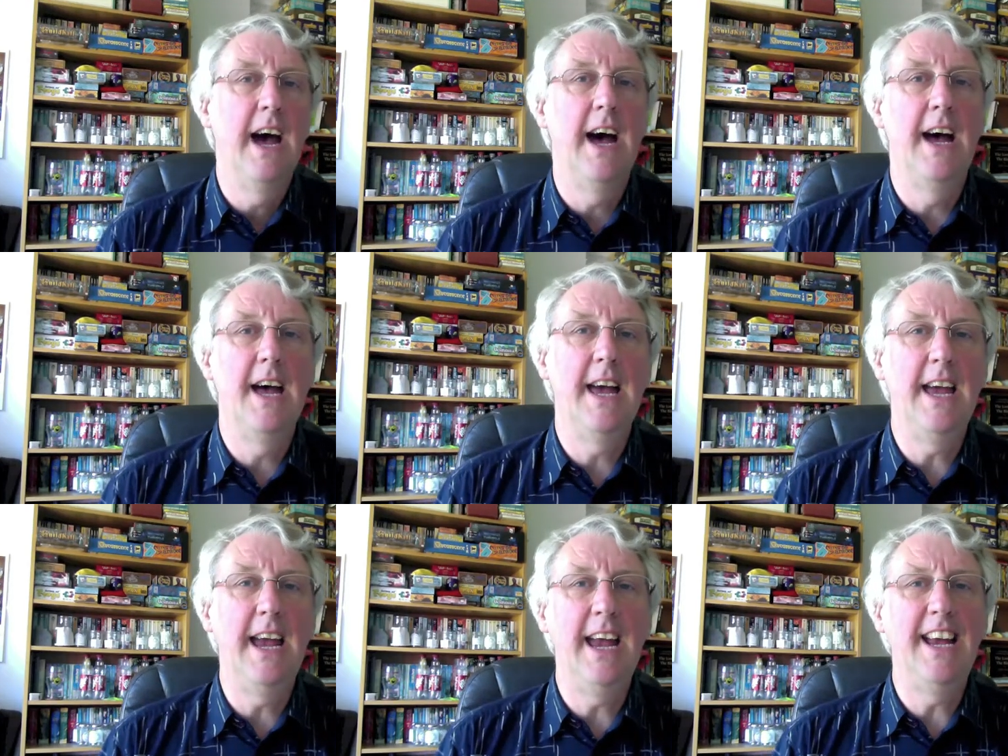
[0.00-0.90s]

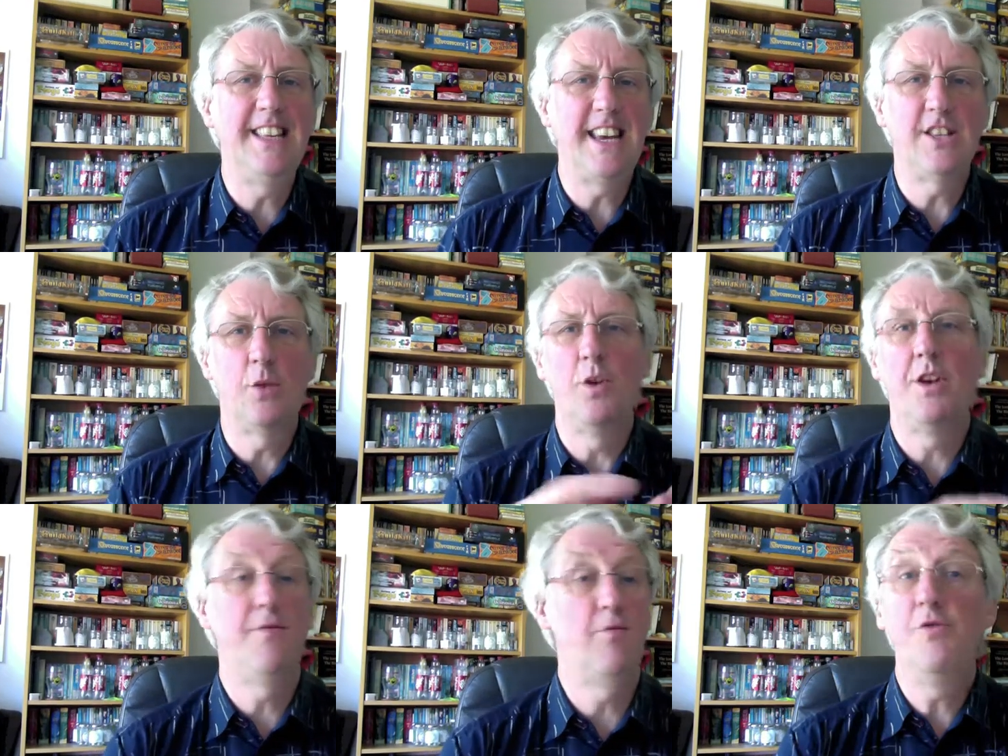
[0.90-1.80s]
It's the wonder
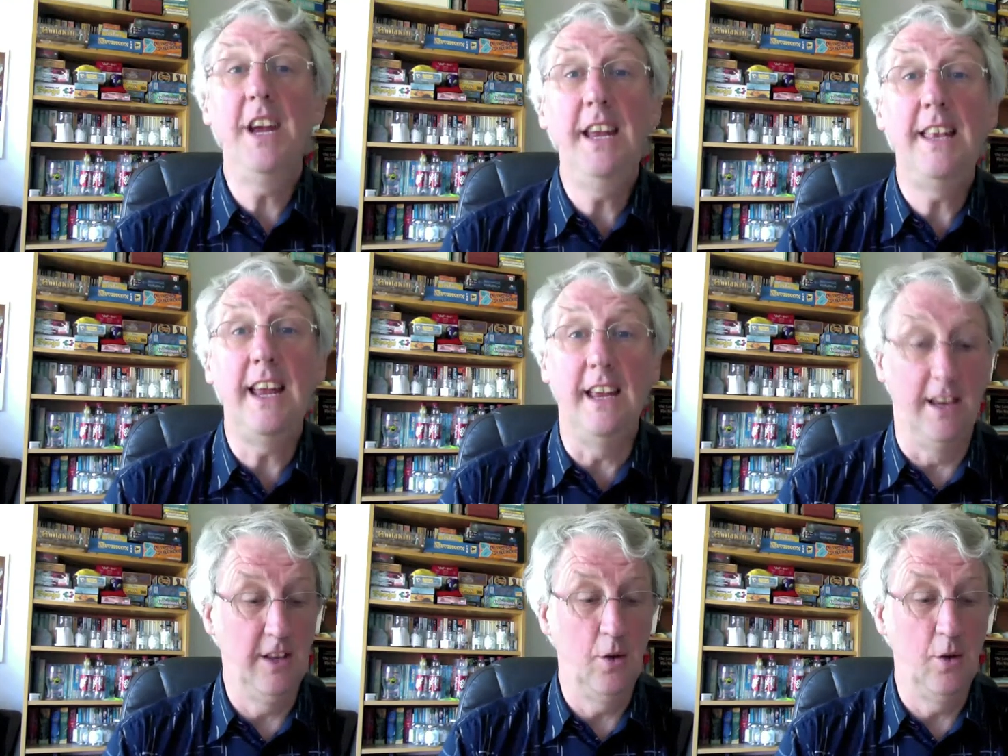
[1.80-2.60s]
of reading,